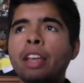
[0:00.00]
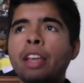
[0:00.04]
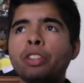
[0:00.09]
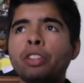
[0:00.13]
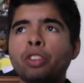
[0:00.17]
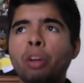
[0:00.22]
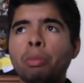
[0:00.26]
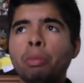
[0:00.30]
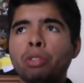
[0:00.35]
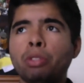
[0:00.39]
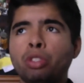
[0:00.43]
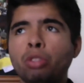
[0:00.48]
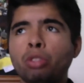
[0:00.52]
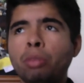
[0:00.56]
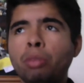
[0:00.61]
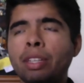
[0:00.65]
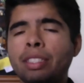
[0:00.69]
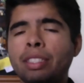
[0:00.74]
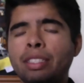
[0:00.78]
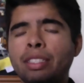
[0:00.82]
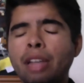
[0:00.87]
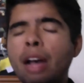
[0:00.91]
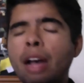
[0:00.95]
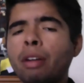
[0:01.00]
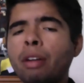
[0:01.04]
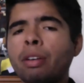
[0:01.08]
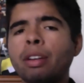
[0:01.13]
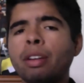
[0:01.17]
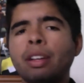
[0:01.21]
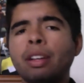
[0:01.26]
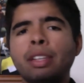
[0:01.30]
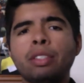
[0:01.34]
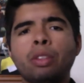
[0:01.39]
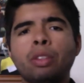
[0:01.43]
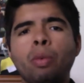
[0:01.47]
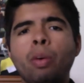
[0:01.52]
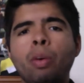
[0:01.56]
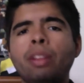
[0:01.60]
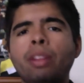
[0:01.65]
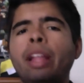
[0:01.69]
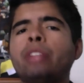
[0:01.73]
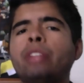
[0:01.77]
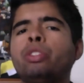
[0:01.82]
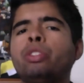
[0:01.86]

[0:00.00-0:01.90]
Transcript: So I'm assuming Sakura is the one that's